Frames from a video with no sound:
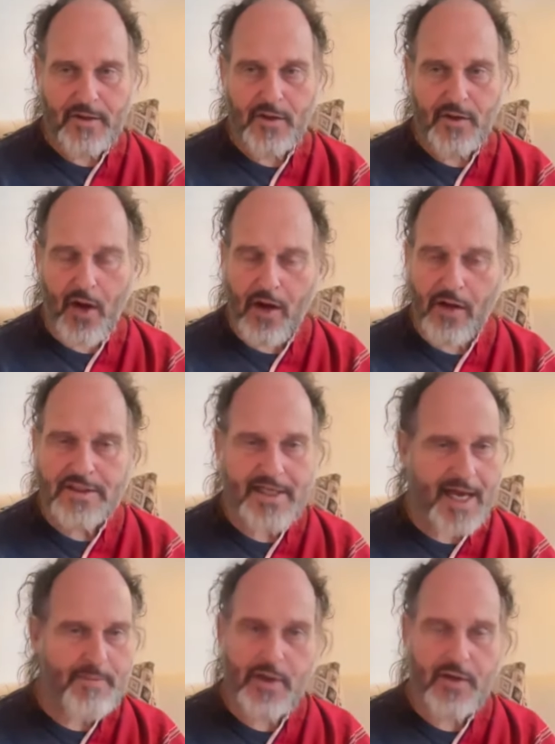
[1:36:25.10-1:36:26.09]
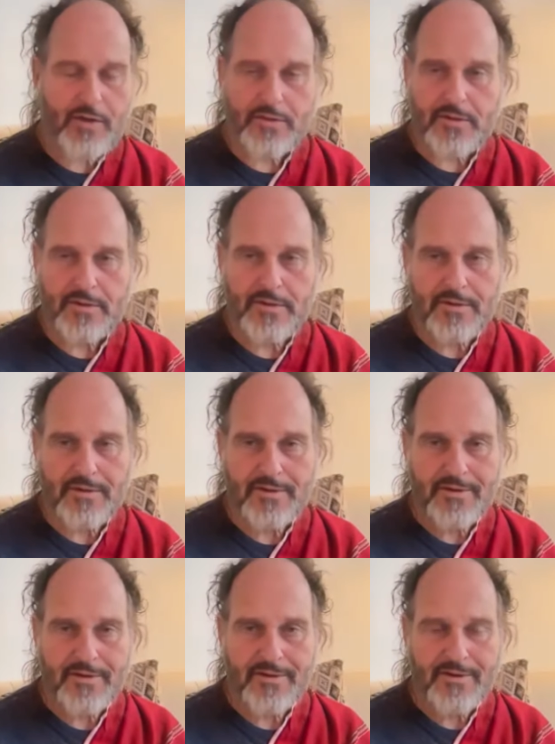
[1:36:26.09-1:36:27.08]
long time ago,
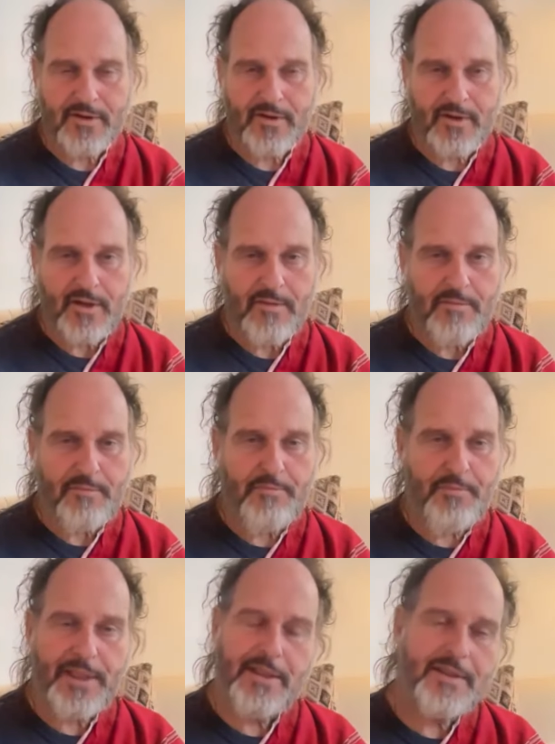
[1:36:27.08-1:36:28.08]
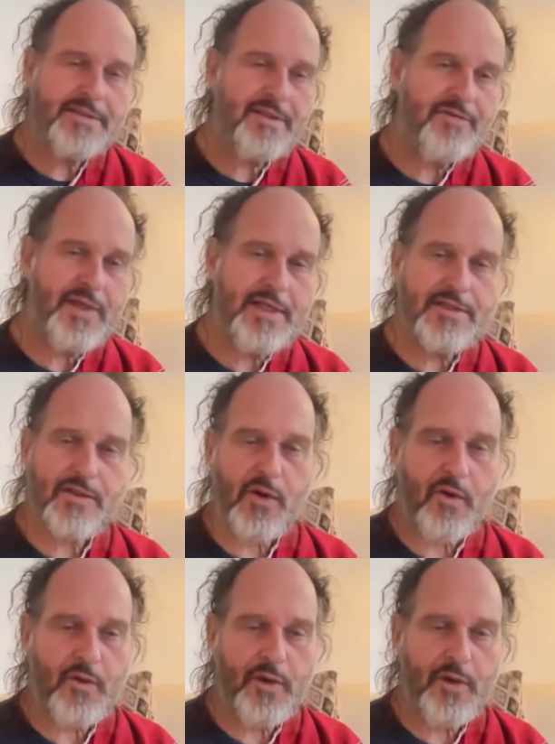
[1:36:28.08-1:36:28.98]
billions of years ago,